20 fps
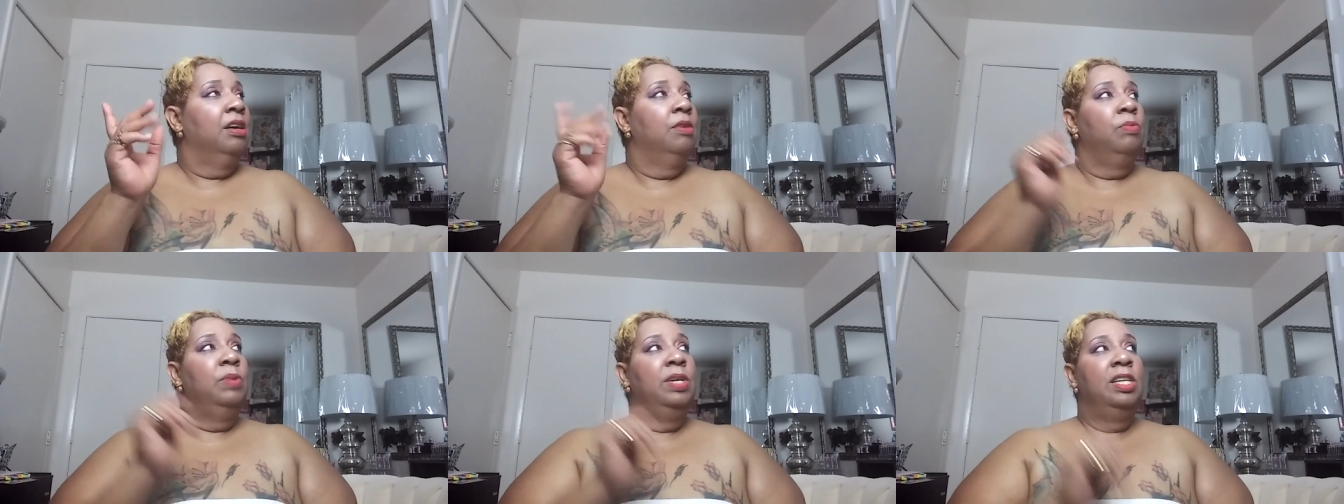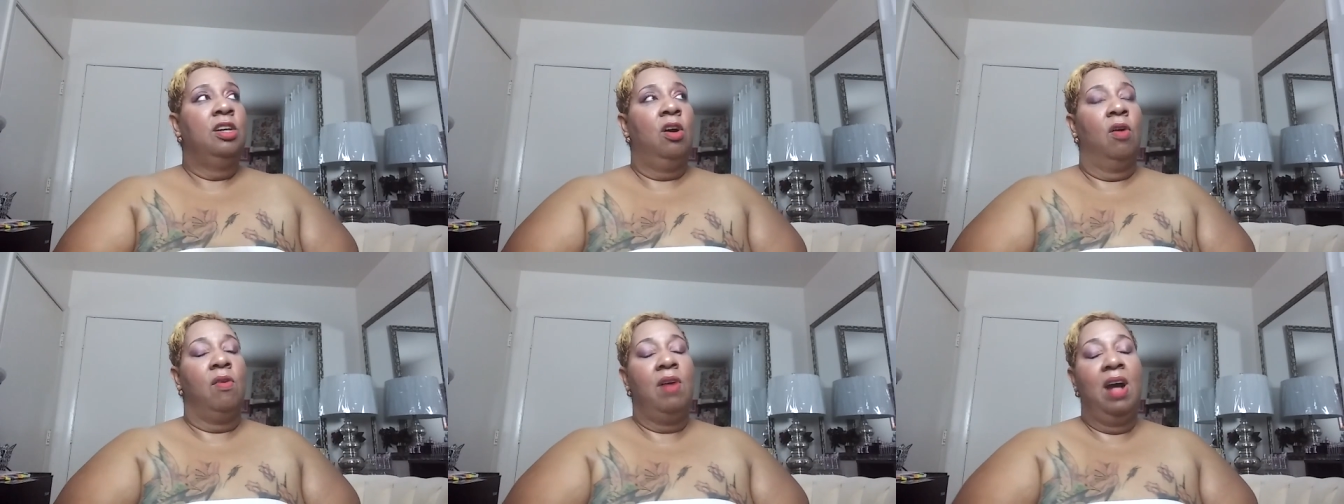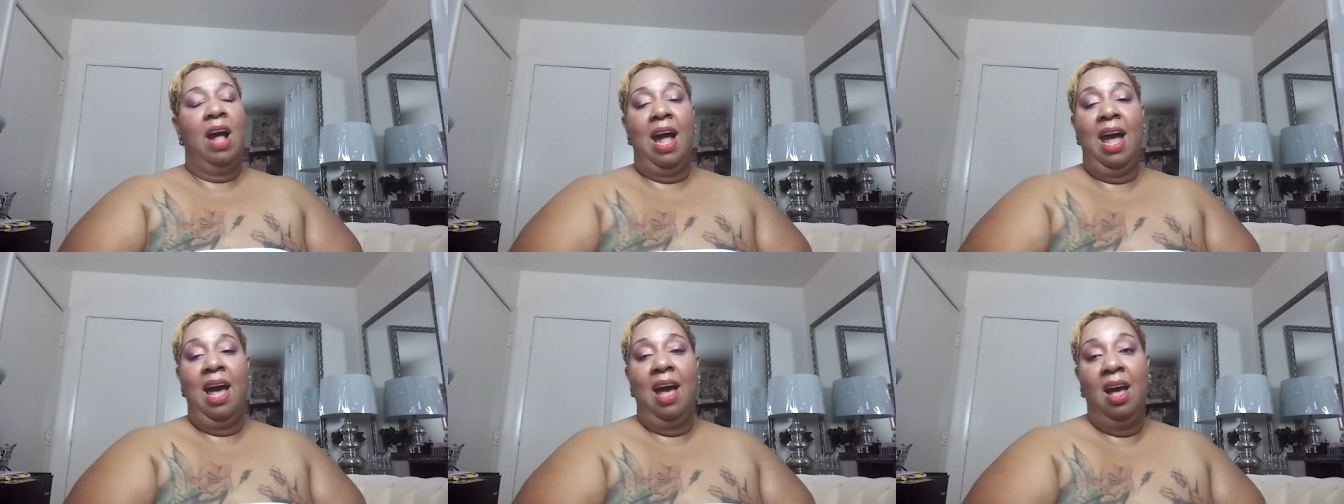We gonna
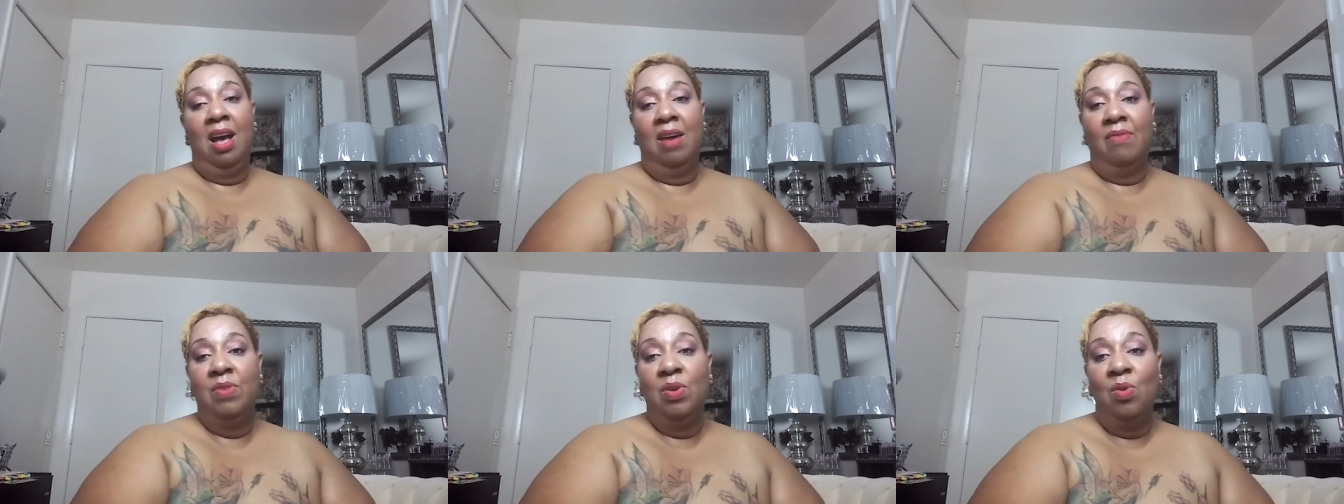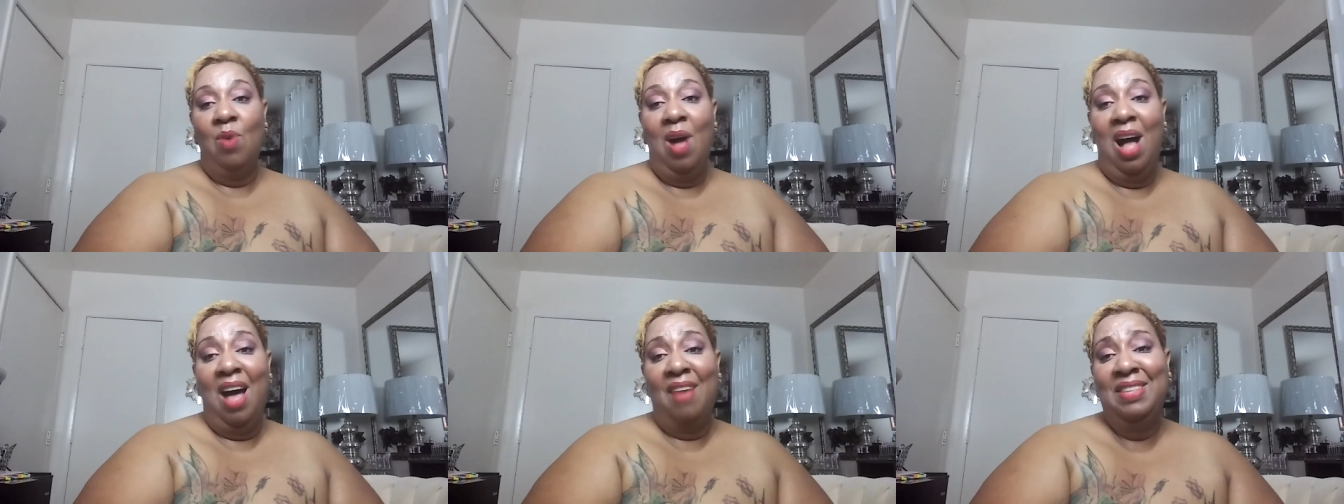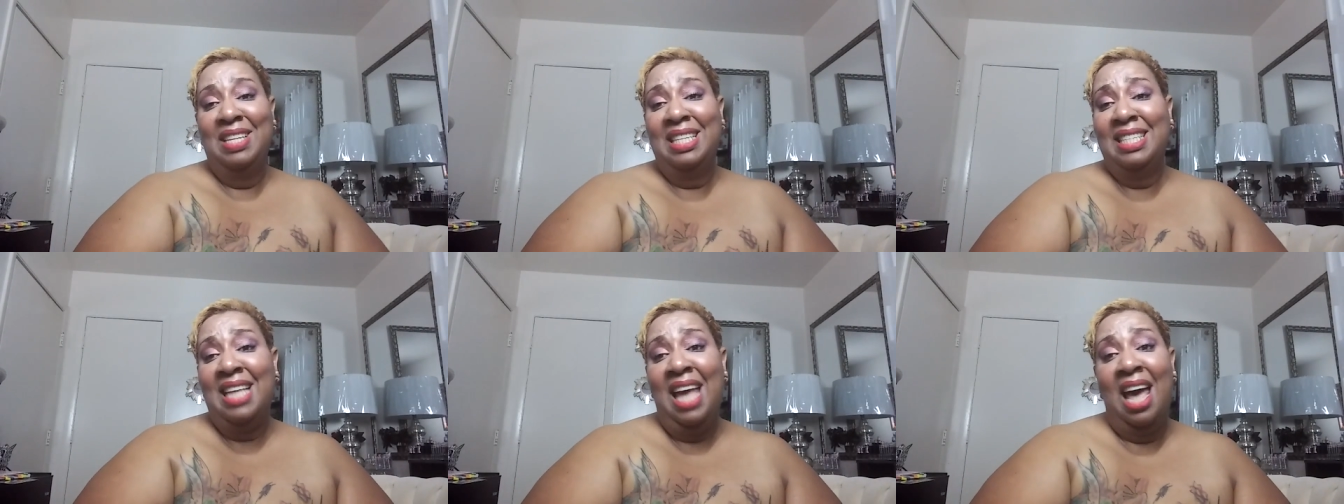have, we gonna
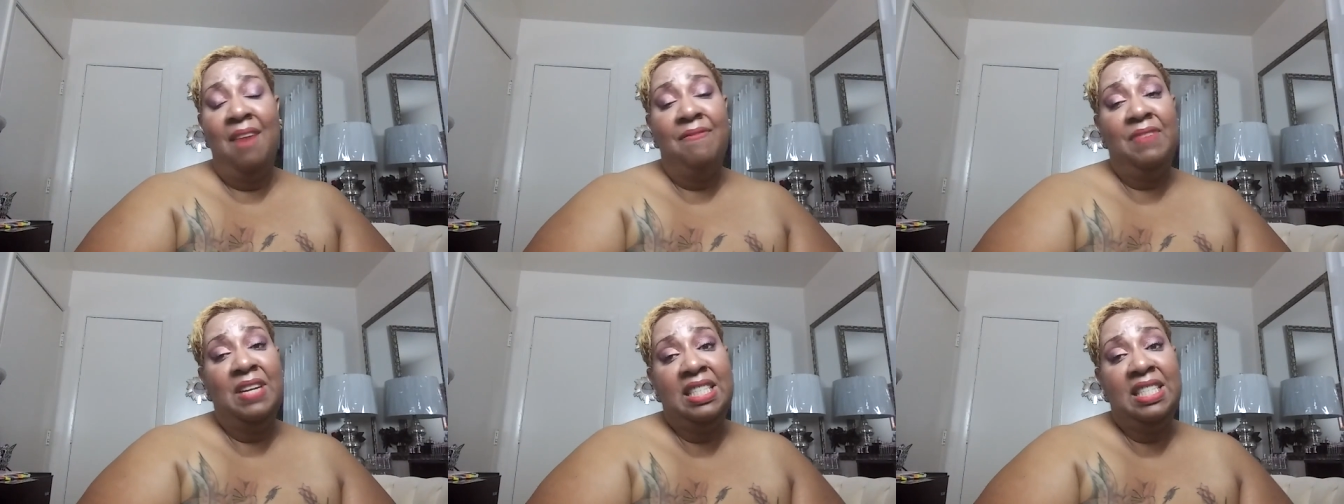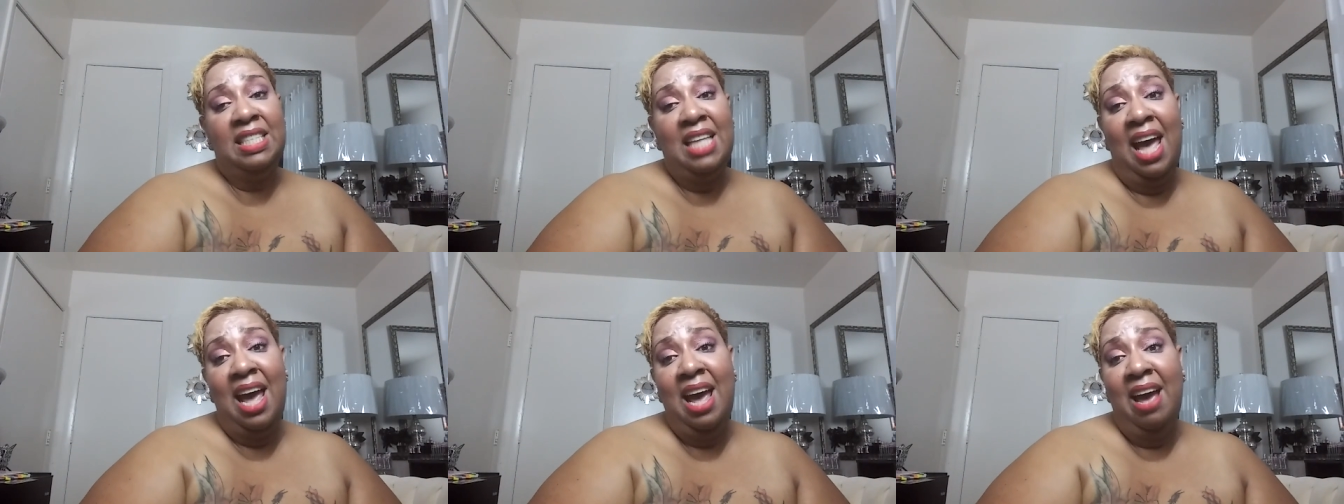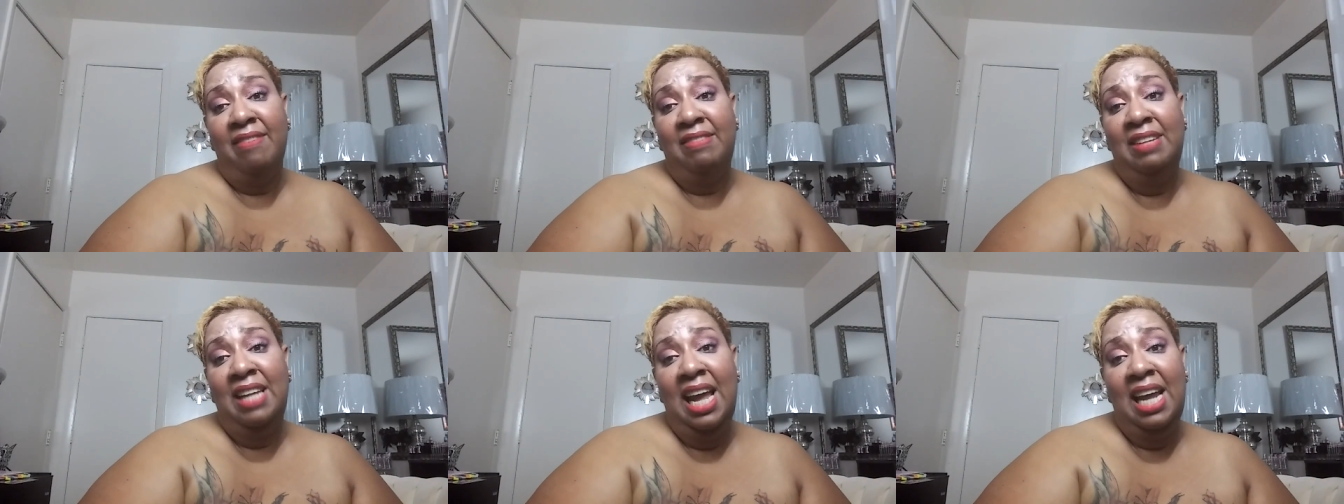have, this time for us to
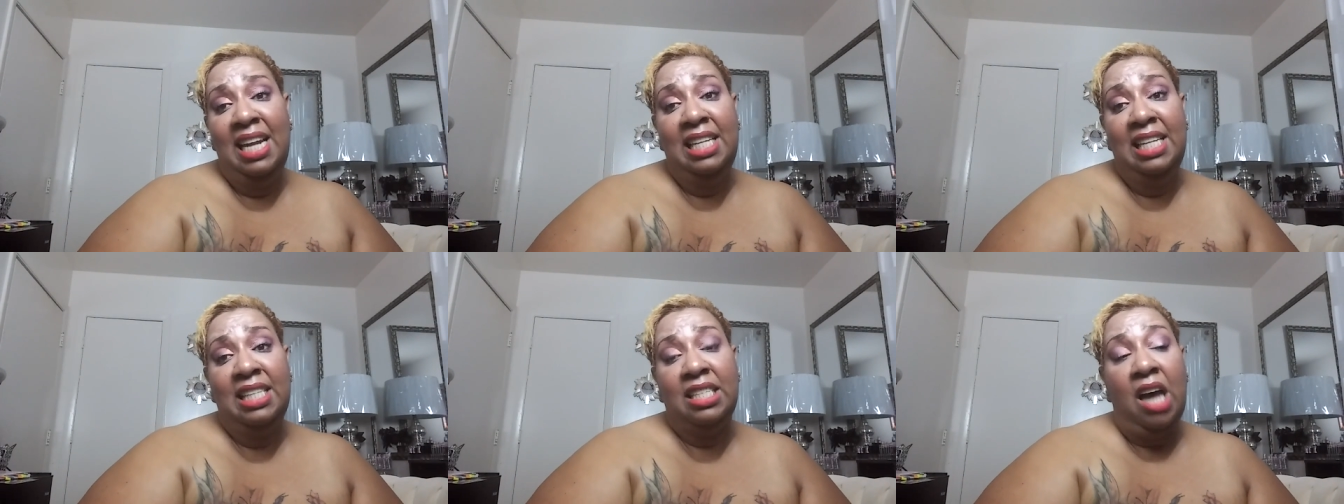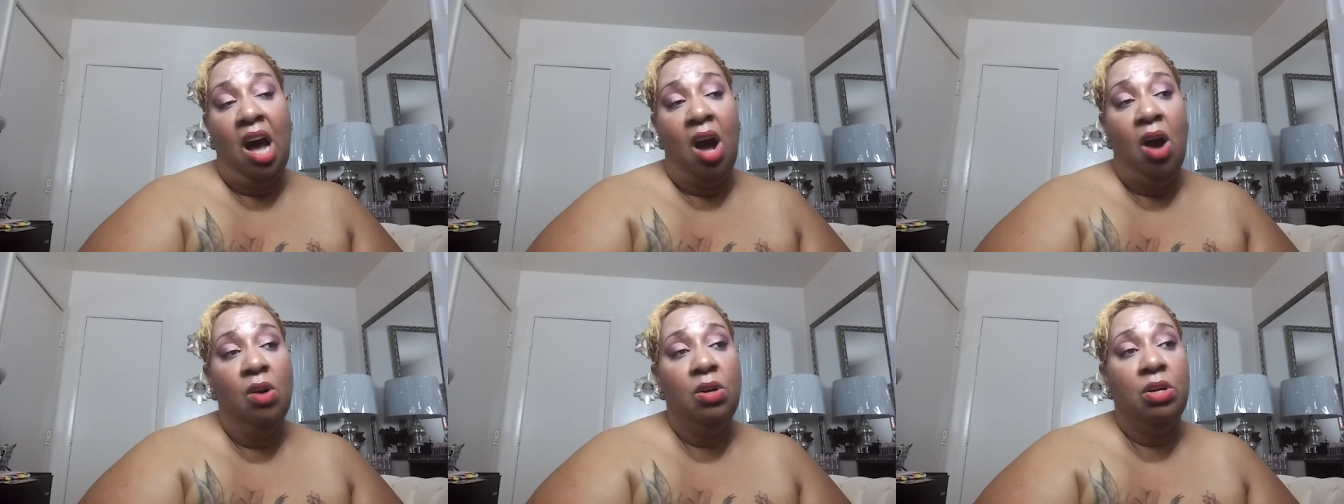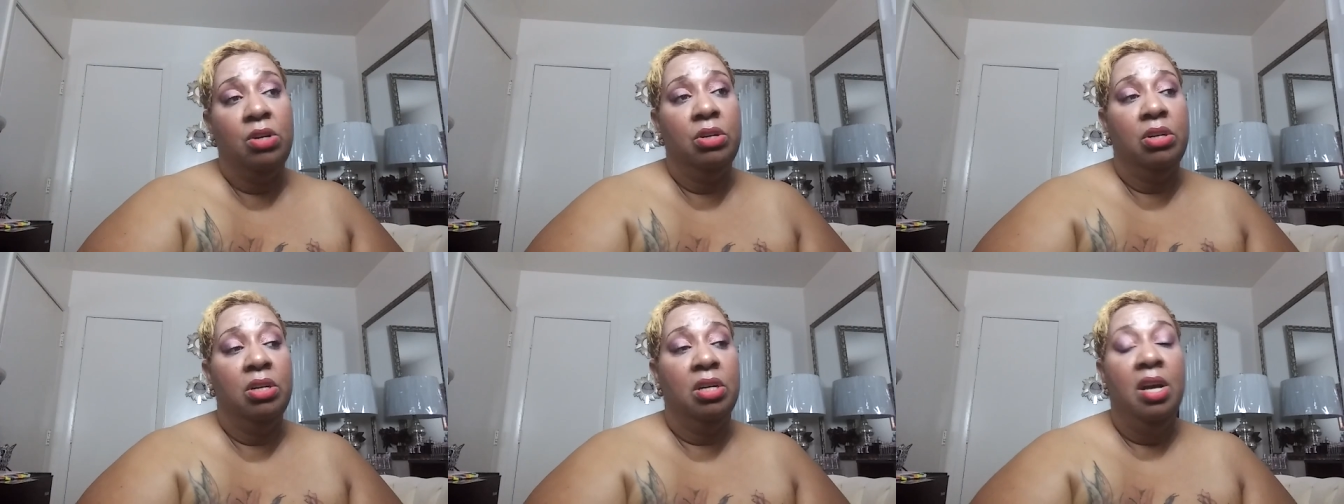have lady
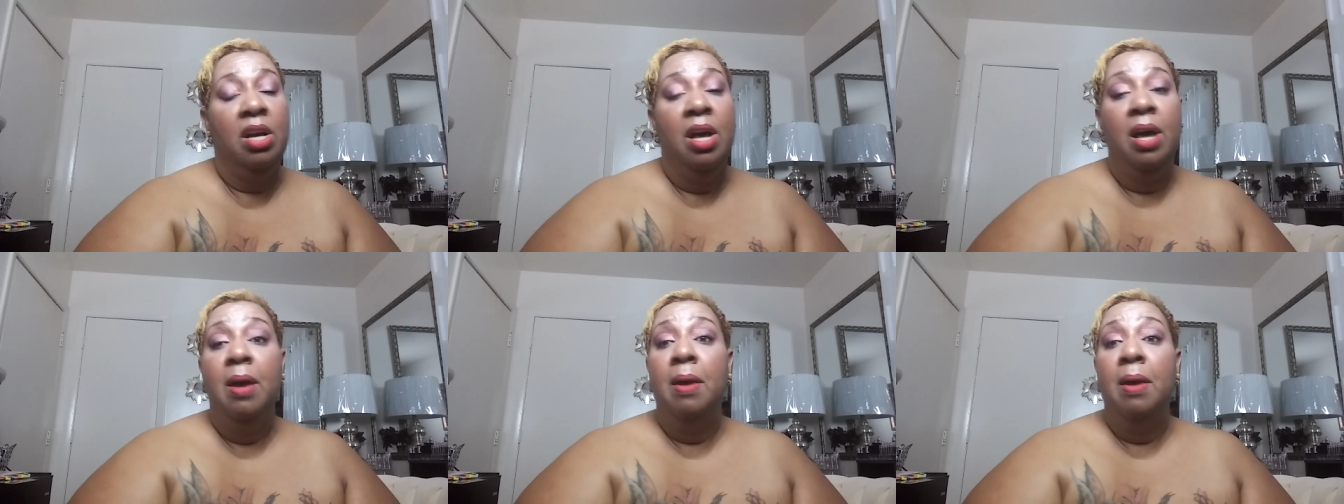talk or